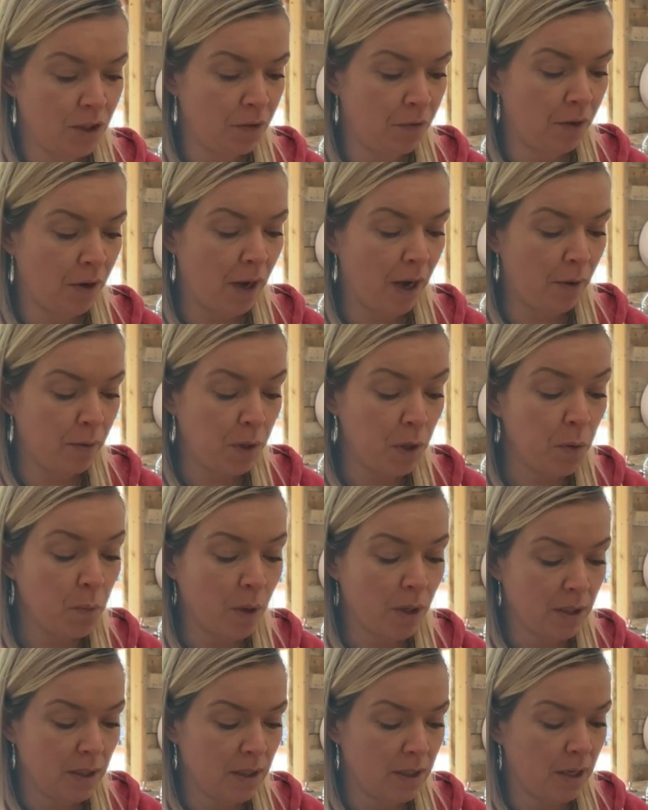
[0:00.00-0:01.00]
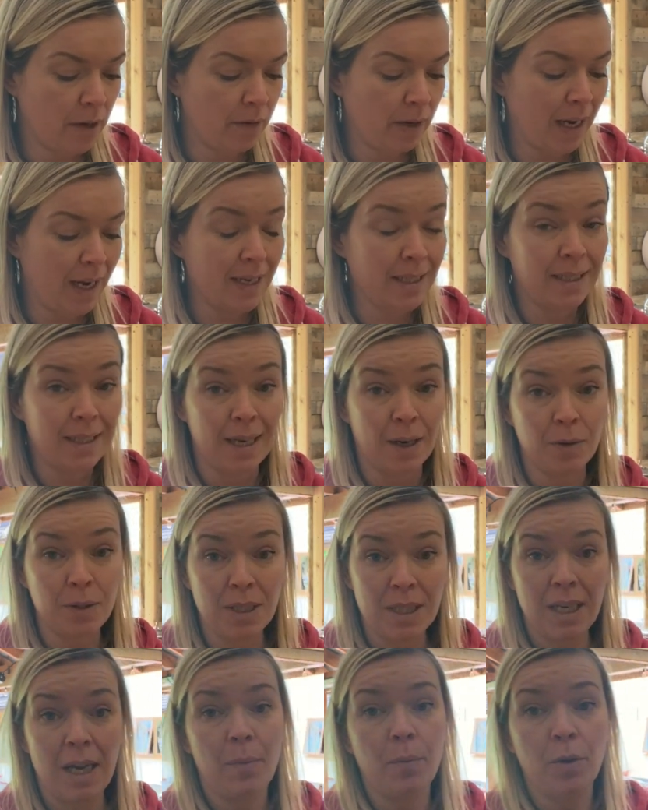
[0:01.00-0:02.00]
for how you want to sterilize. Now
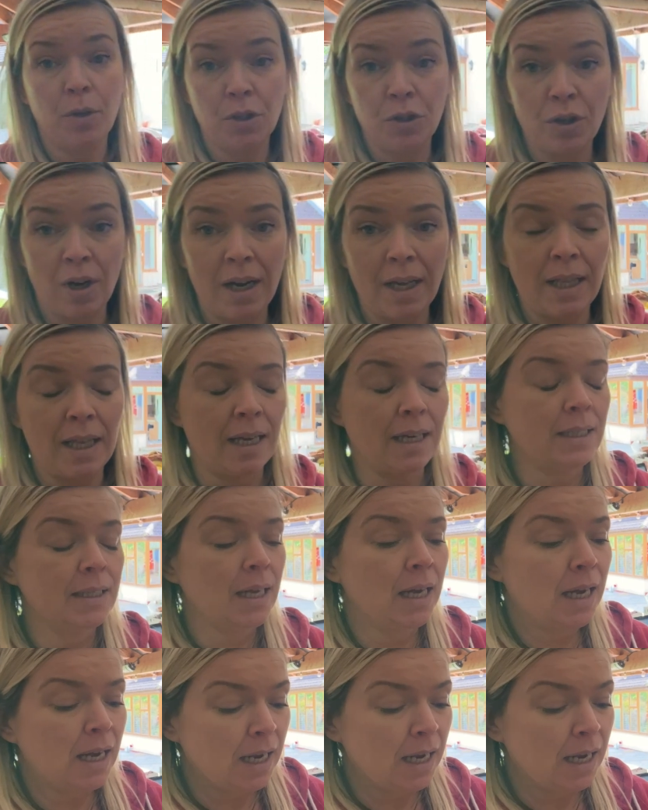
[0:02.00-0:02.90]
today I'm going to try this.